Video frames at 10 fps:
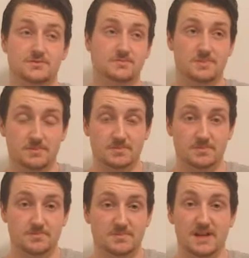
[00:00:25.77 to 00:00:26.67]
to people
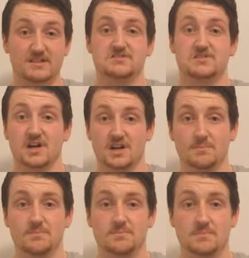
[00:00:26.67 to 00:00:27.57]
at this
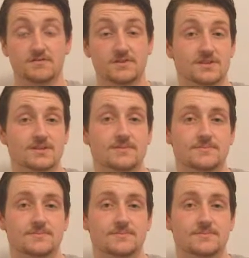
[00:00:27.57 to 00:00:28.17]
time of year